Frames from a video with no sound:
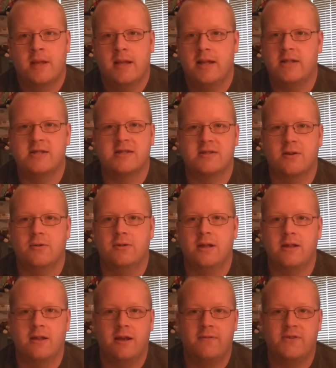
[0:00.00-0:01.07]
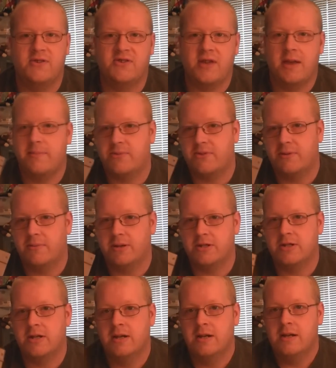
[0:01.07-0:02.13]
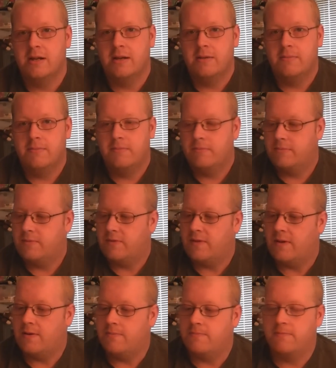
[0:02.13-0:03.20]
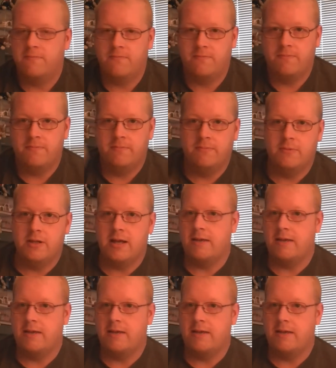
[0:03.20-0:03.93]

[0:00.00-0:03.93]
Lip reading: and I just totally loved this game so much. So went